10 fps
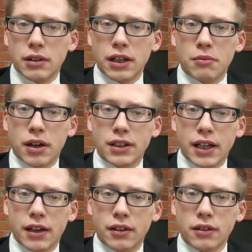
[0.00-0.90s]
in
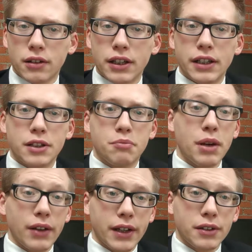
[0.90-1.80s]
Montana is
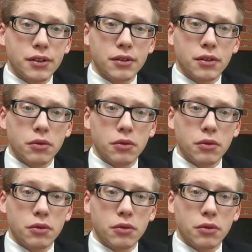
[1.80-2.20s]
Billings,